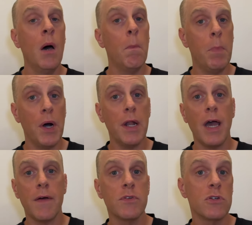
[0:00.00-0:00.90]
But
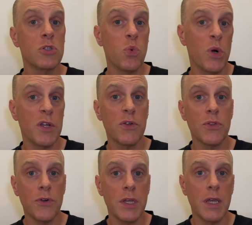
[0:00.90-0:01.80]
after 20 or
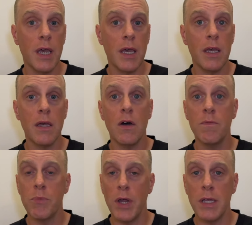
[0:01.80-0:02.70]
30K
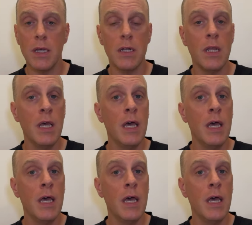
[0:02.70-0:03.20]
of break-in,